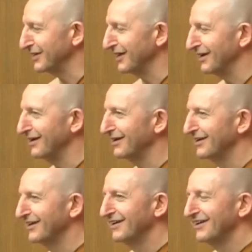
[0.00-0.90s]
but they
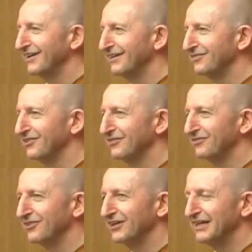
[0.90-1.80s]
are, are
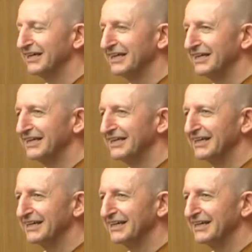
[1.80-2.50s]
very, very uh, uh